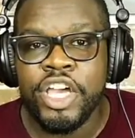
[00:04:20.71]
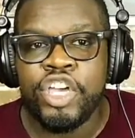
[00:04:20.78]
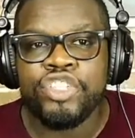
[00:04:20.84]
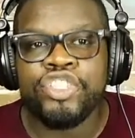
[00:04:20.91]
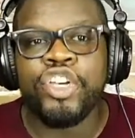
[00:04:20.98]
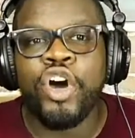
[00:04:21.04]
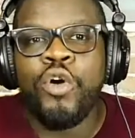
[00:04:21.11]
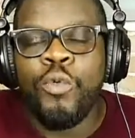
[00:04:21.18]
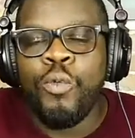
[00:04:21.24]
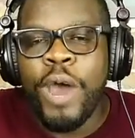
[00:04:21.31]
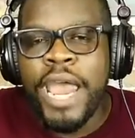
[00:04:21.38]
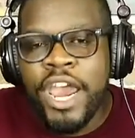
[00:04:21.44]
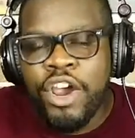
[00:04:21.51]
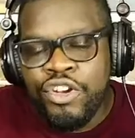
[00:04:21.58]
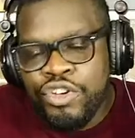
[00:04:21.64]
So
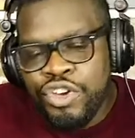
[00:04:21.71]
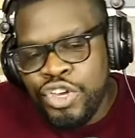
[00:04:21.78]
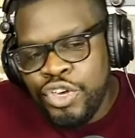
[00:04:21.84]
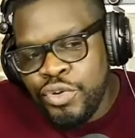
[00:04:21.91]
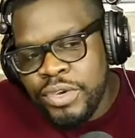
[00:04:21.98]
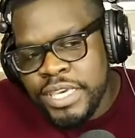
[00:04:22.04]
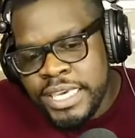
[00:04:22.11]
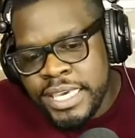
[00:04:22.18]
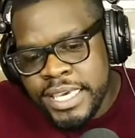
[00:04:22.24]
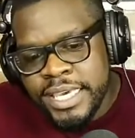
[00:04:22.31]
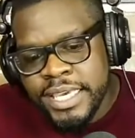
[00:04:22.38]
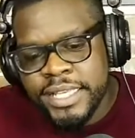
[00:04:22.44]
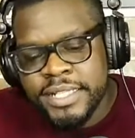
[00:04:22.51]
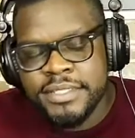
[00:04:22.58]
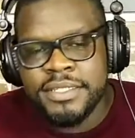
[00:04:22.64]
where do you
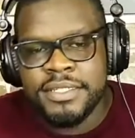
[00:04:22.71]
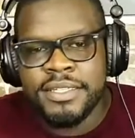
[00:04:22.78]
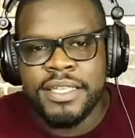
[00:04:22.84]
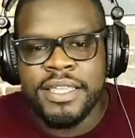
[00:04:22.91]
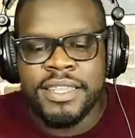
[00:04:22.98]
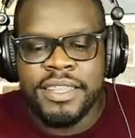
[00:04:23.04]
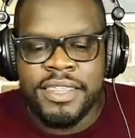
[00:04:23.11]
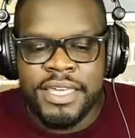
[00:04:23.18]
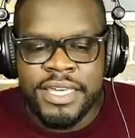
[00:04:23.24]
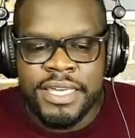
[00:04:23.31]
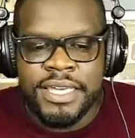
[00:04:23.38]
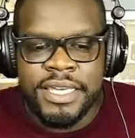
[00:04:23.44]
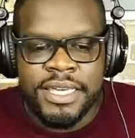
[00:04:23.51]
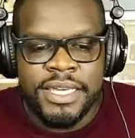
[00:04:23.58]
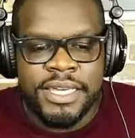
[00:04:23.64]
get
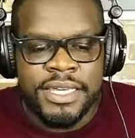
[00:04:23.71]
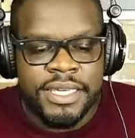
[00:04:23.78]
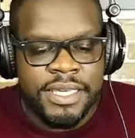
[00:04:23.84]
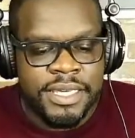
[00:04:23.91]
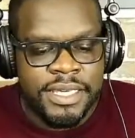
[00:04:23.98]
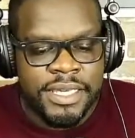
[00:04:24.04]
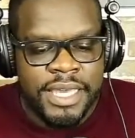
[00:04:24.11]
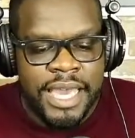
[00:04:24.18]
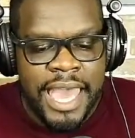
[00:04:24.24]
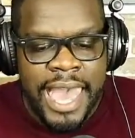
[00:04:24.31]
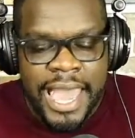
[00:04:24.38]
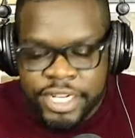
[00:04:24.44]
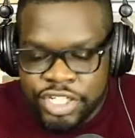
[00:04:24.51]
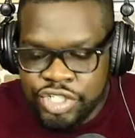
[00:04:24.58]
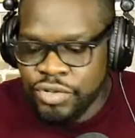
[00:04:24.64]
the
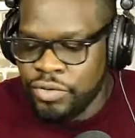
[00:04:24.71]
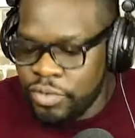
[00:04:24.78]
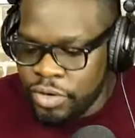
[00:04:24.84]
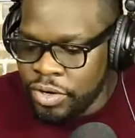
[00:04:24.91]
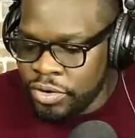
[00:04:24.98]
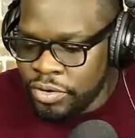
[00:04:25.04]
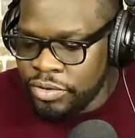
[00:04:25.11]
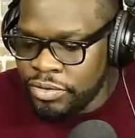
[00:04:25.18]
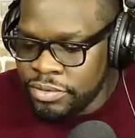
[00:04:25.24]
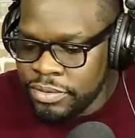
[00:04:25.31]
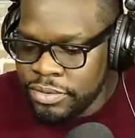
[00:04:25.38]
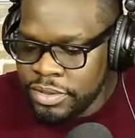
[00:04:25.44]
actual